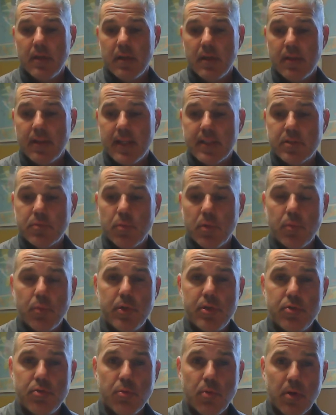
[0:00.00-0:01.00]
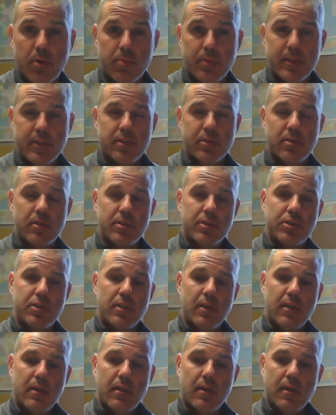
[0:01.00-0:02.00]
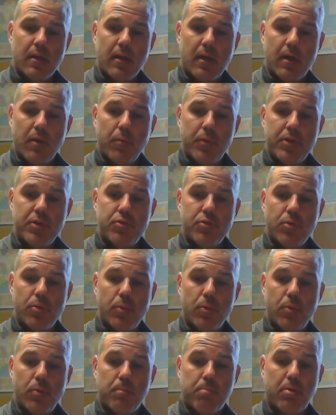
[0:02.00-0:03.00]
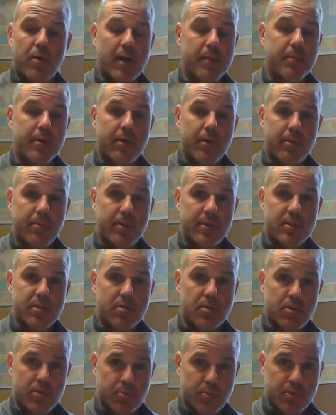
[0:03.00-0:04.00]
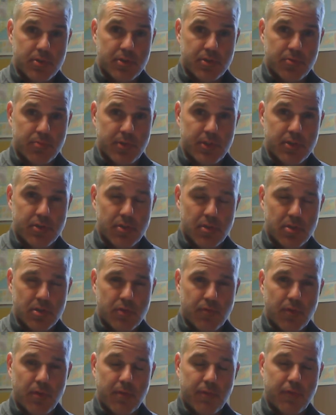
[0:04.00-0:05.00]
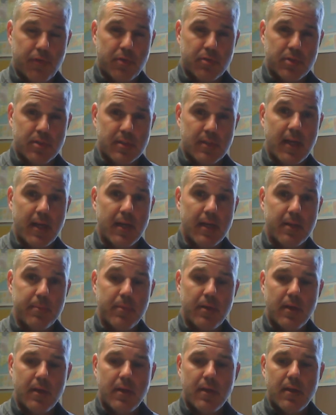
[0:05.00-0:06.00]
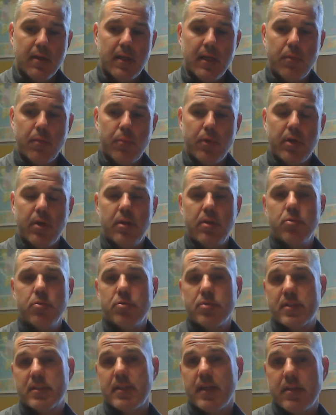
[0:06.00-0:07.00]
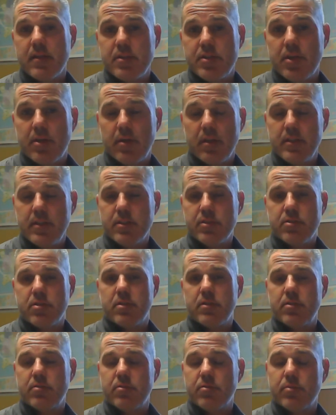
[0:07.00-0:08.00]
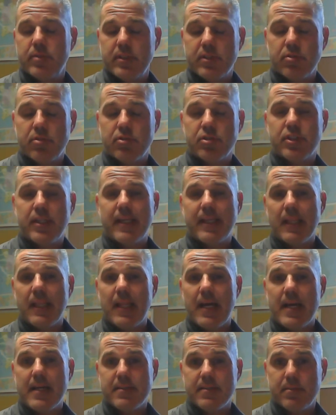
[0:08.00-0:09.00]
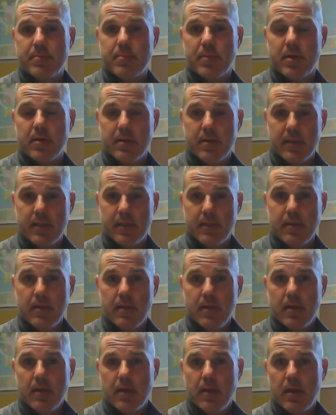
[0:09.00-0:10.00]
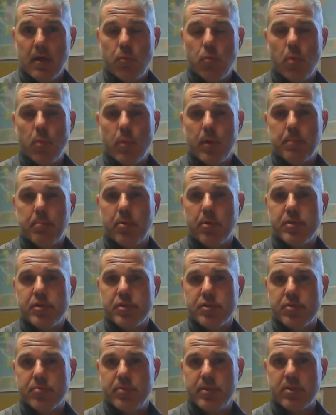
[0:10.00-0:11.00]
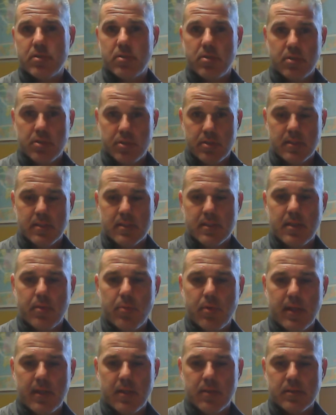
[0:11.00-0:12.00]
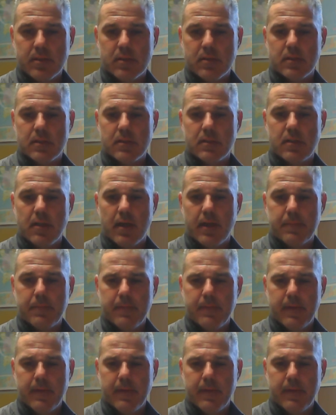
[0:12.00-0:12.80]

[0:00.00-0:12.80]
That's when we do our research. We do primary research, which is research for the first time, and we use secondary research a lot in marketing, where we purchase research that someone else has done.